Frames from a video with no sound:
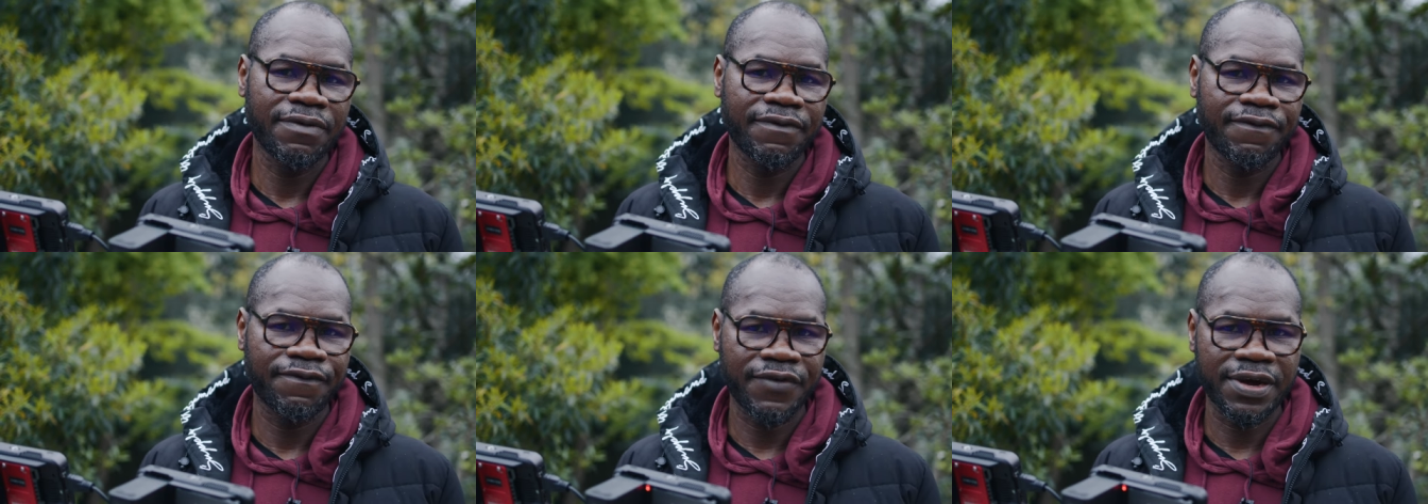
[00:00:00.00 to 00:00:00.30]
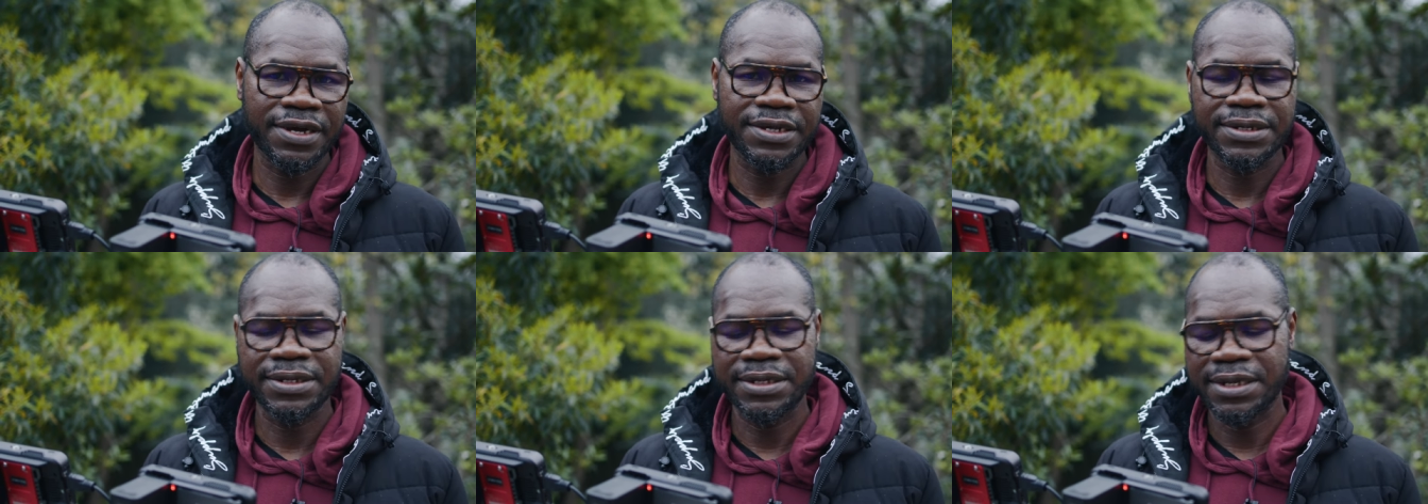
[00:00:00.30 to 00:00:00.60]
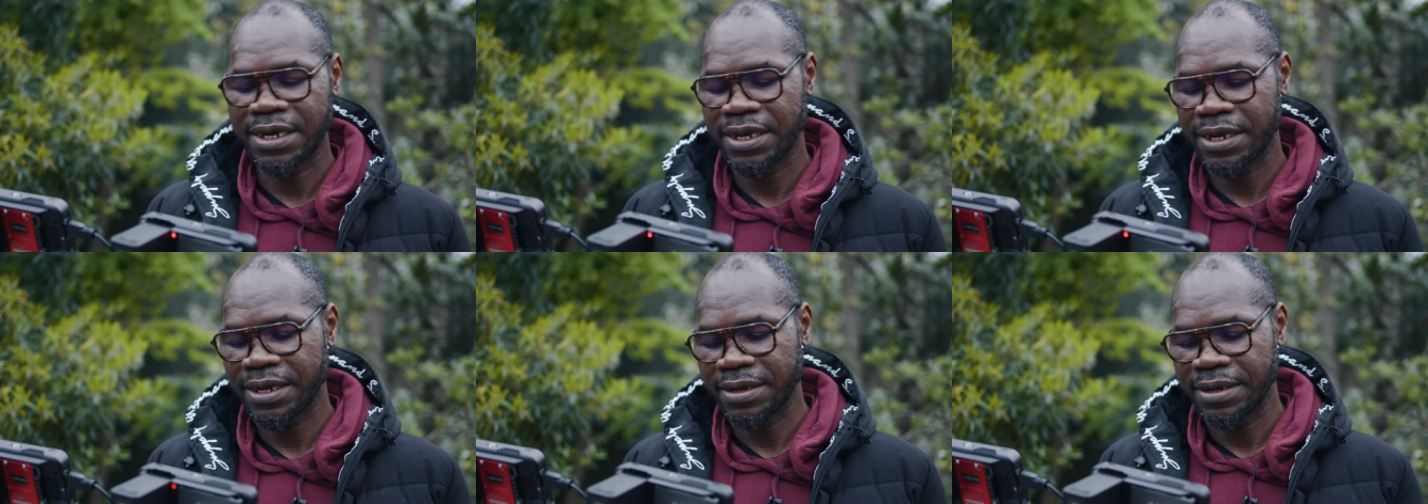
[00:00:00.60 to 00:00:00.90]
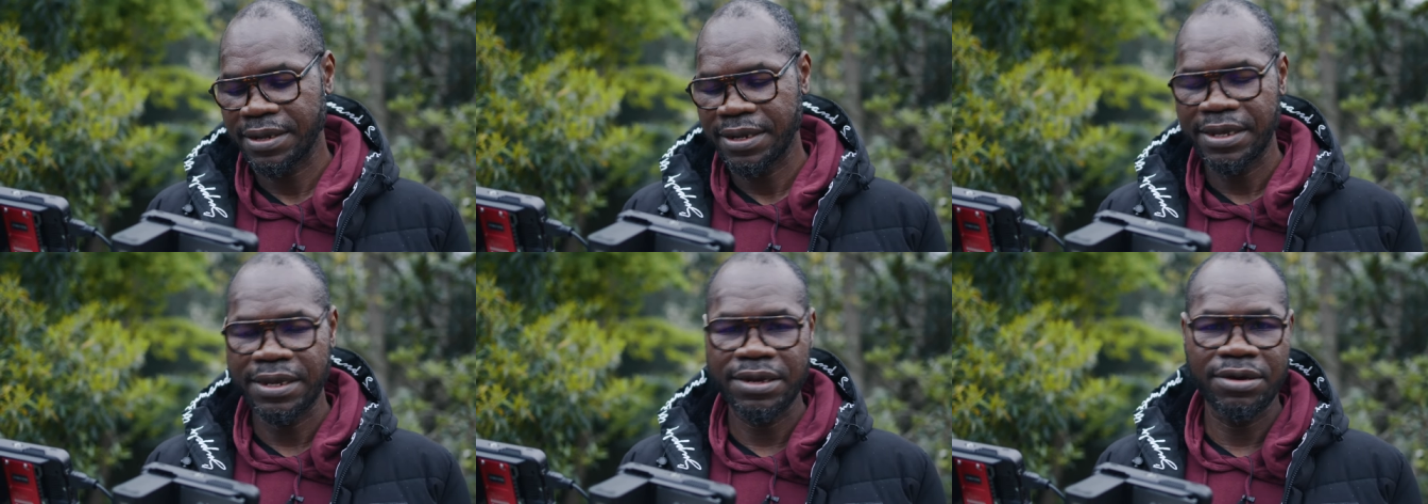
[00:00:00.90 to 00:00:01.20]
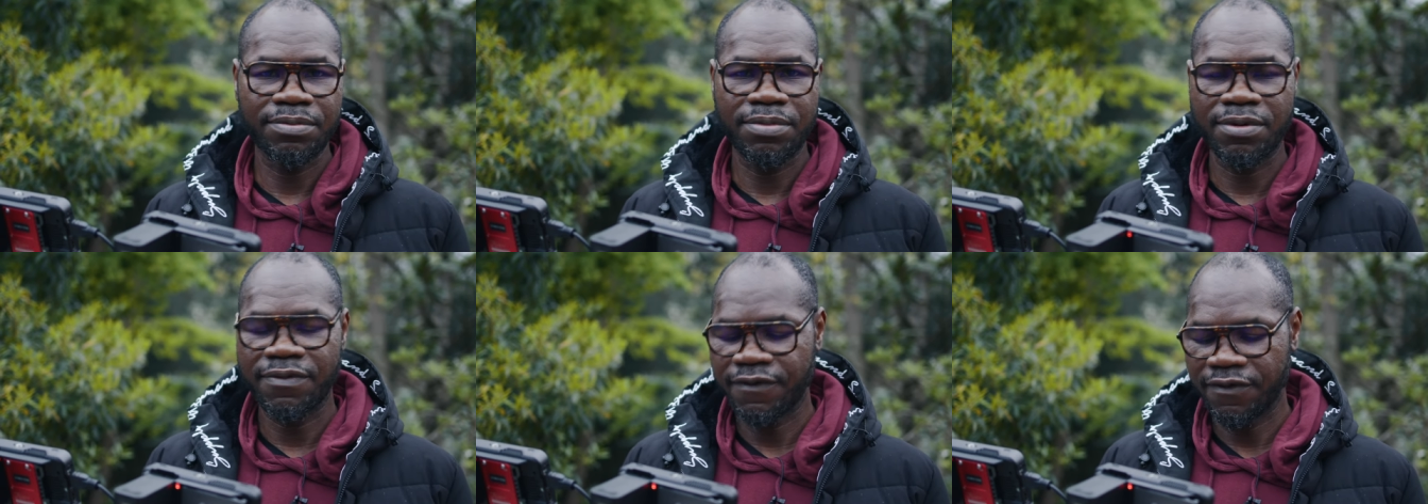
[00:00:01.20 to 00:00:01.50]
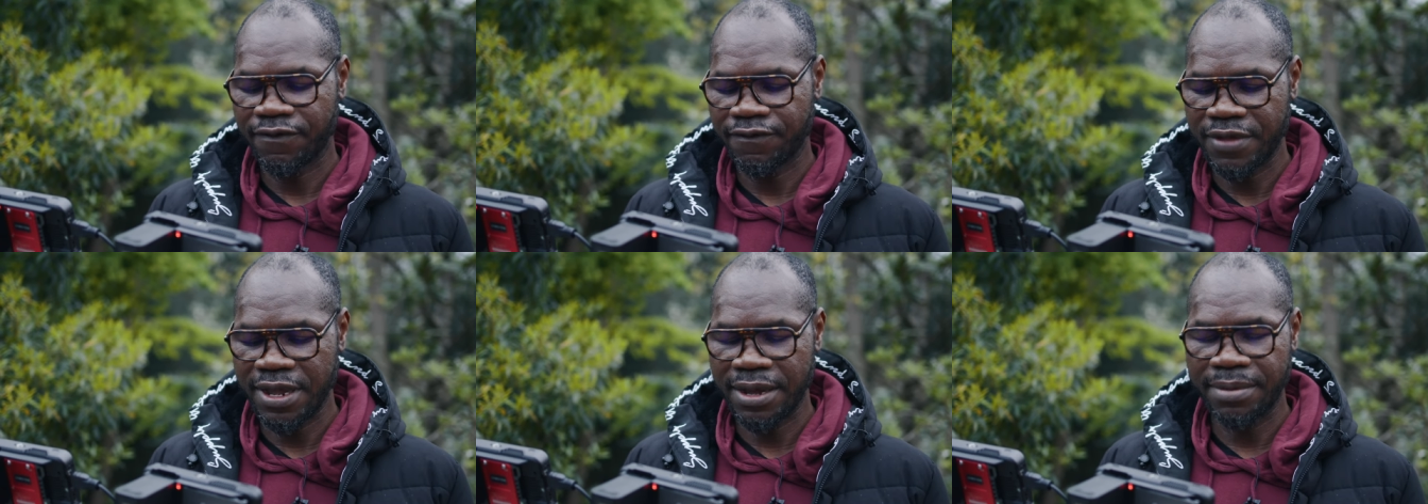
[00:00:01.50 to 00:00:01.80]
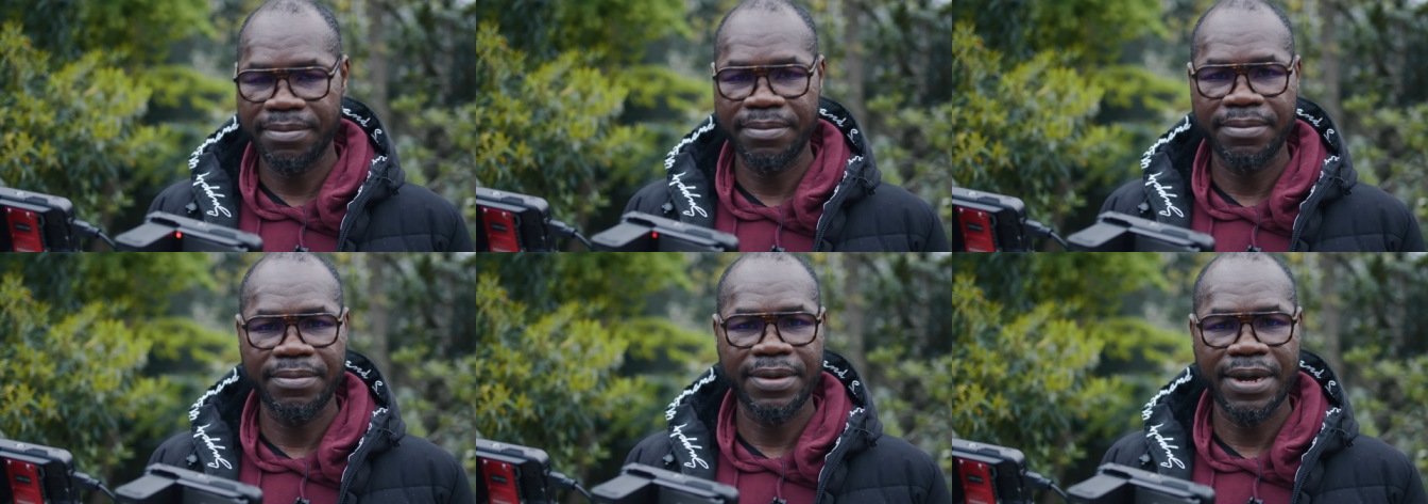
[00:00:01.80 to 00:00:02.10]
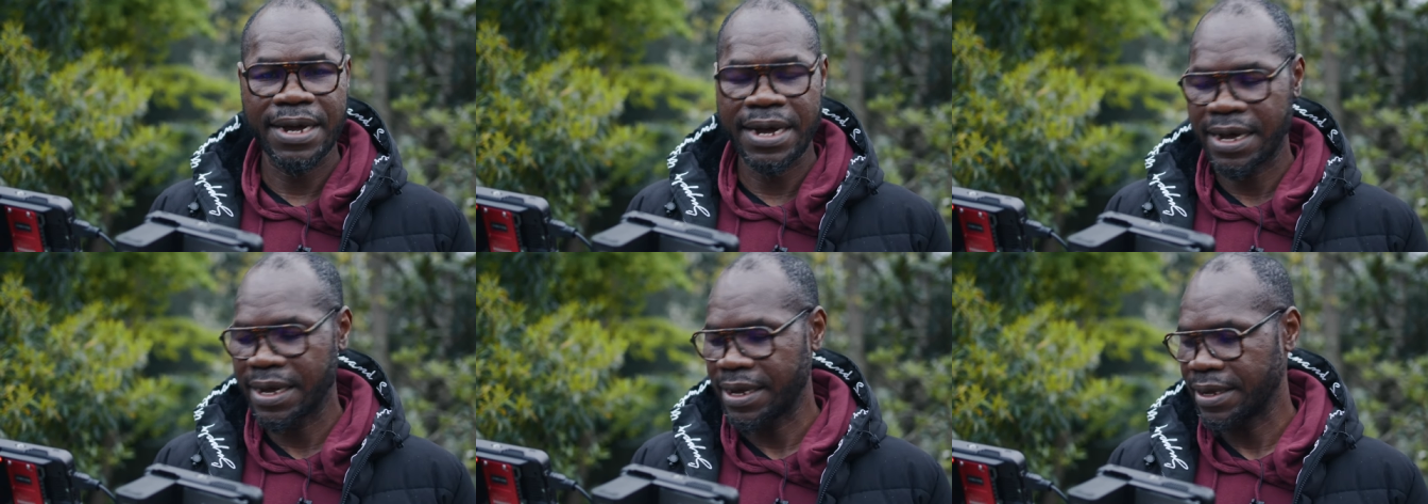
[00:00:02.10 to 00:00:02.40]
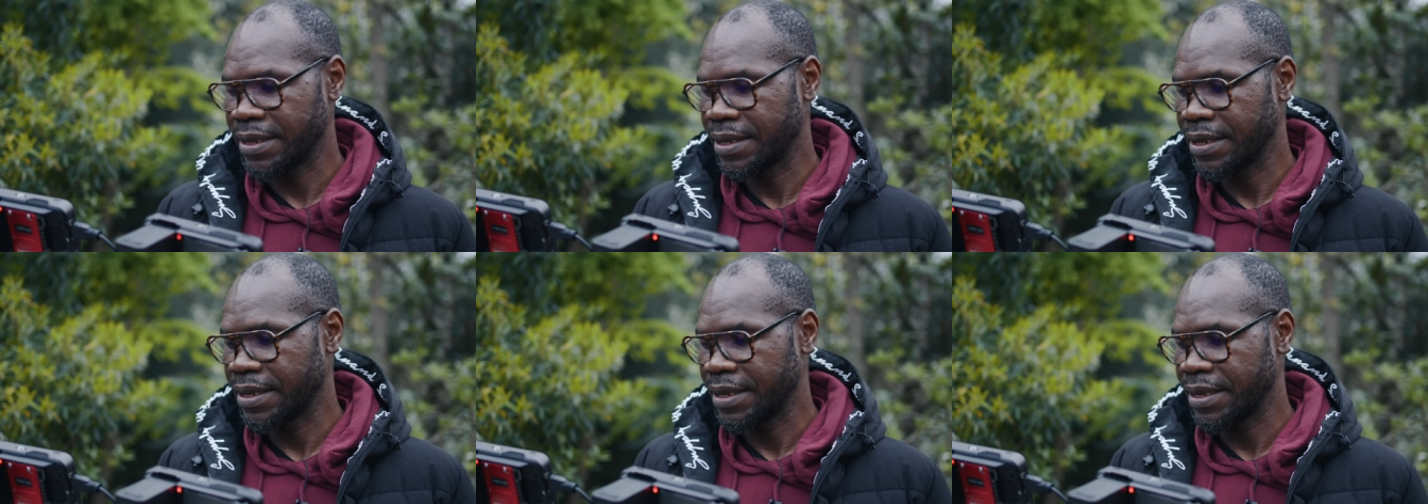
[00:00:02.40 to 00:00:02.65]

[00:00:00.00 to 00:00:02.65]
faster, uh, you know, both of them are.